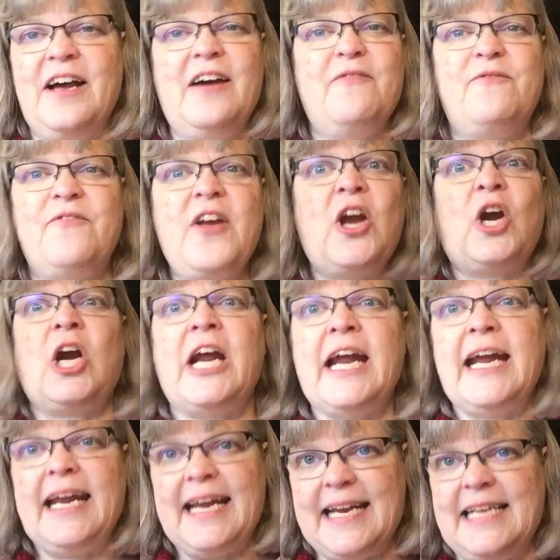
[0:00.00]

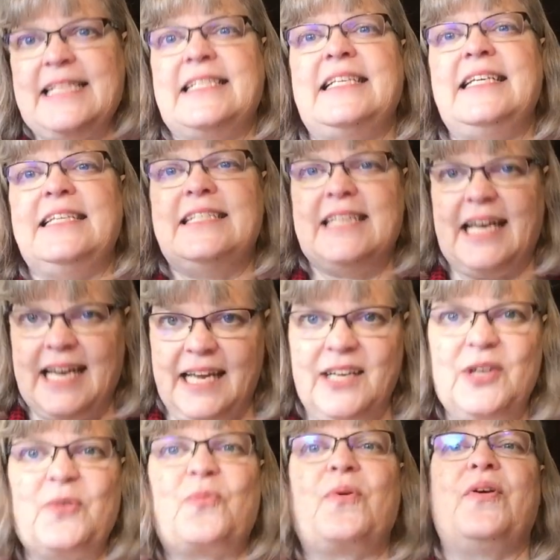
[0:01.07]
very easy to get in
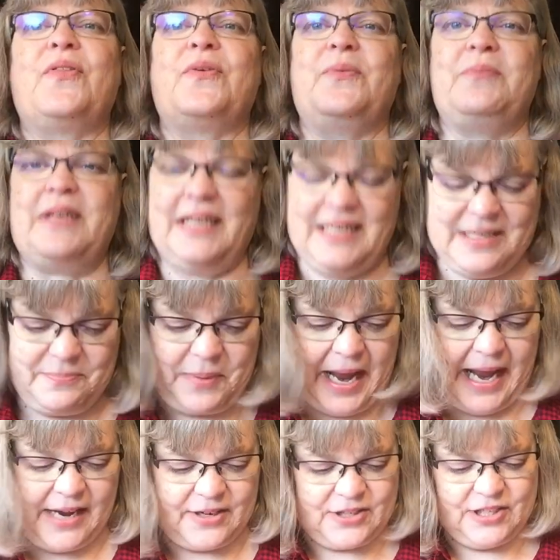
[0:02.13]
a rhythm, get in a
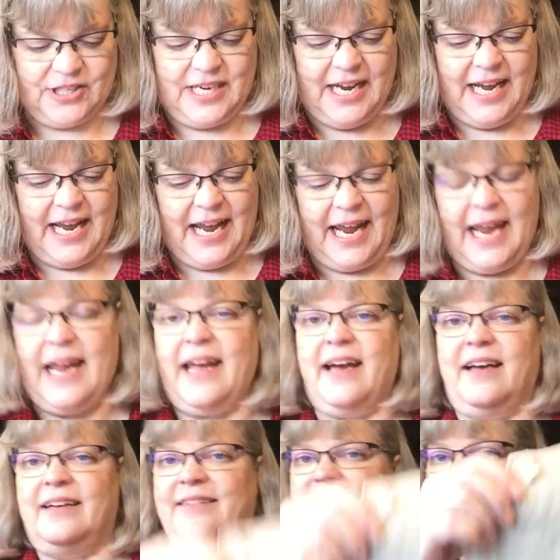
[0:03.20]
pattern,
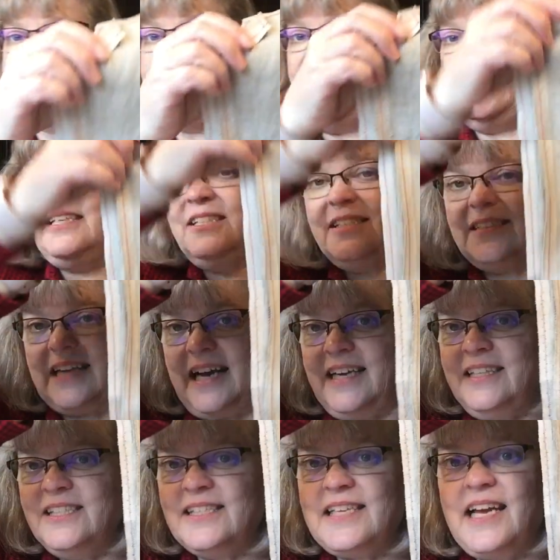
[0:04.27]
and I just,
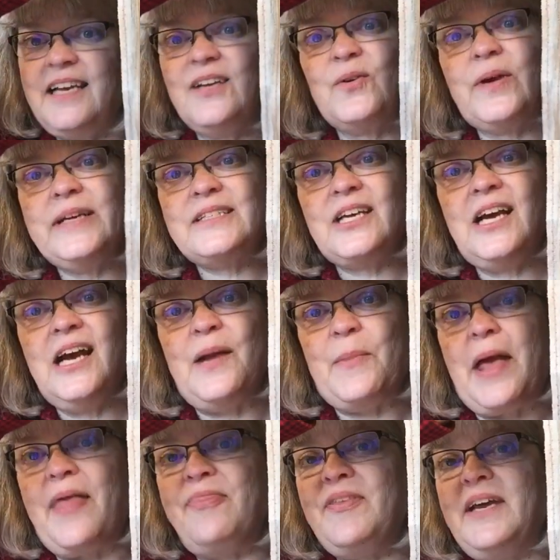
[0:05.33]
I just had a great time.
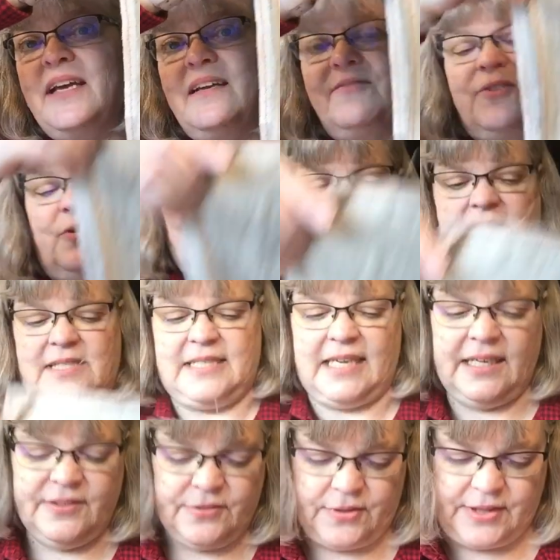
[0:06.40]
And then of course the
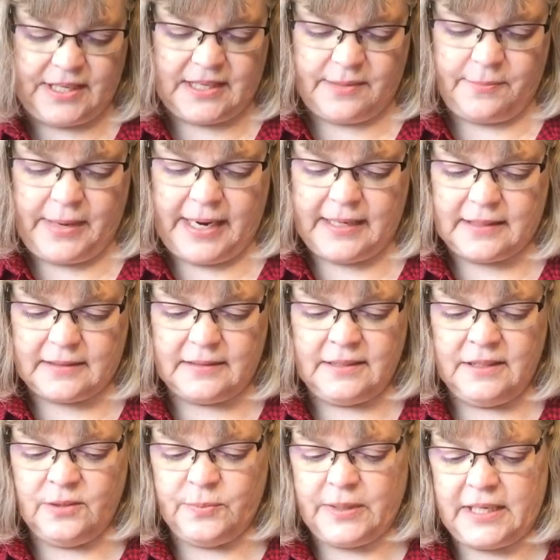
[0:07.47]
other thing that made it a
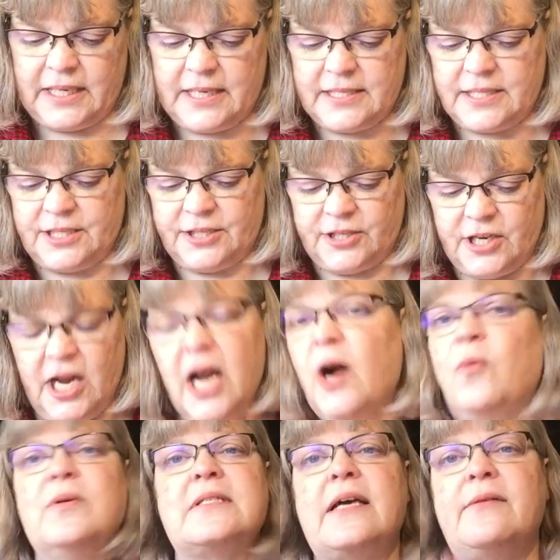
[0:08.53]
little bit easier
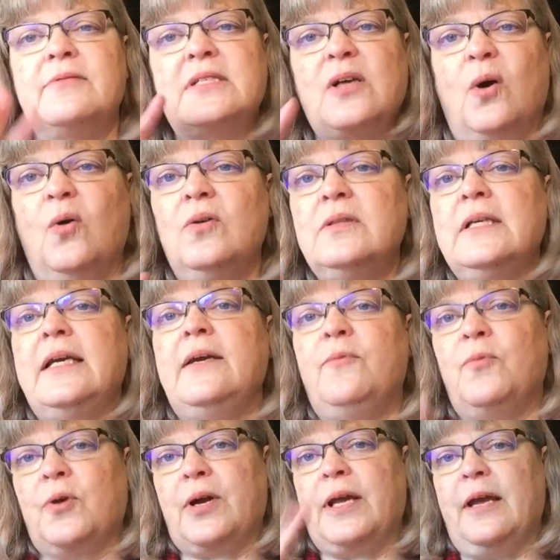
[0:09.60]
was I was only
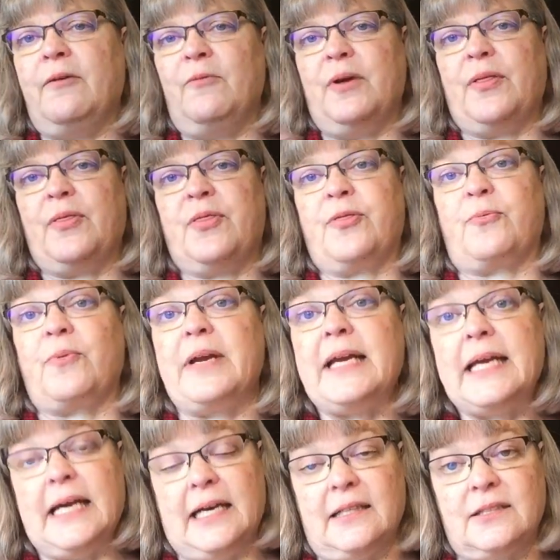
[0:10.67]
working with three
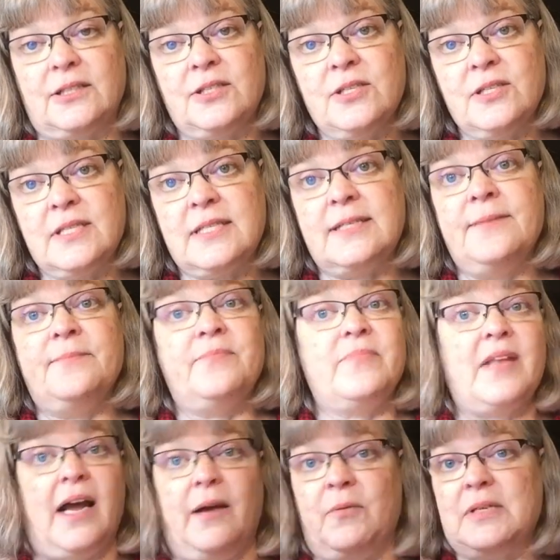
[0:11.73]
colors.
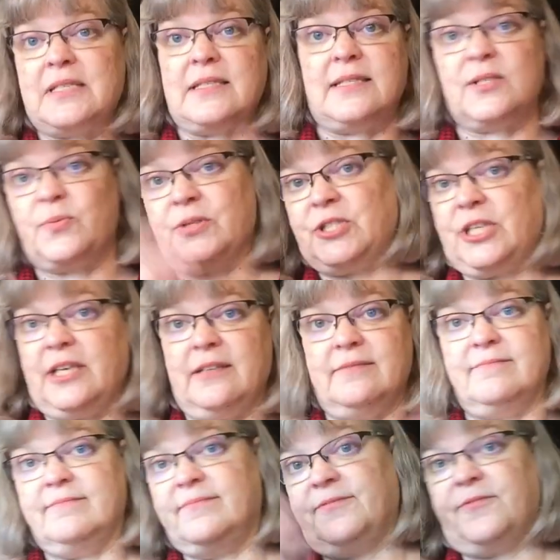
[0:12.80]
I wasn't
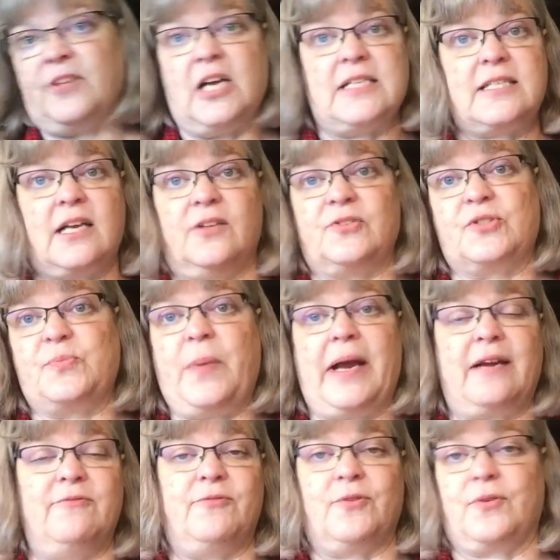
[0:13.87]
switching floss colors
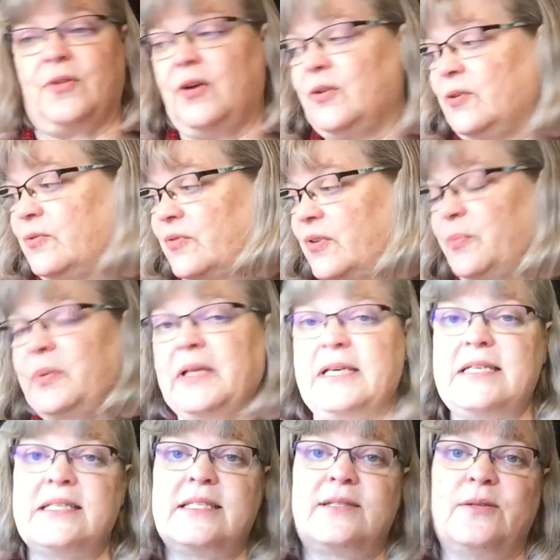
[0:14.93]
back and forth all over the
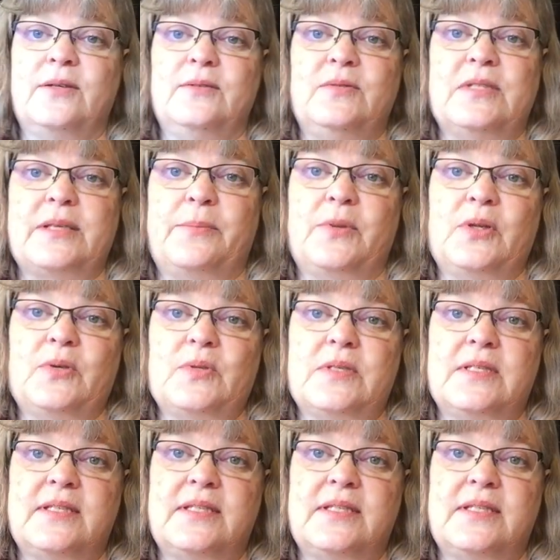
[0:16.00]
place. Some of those,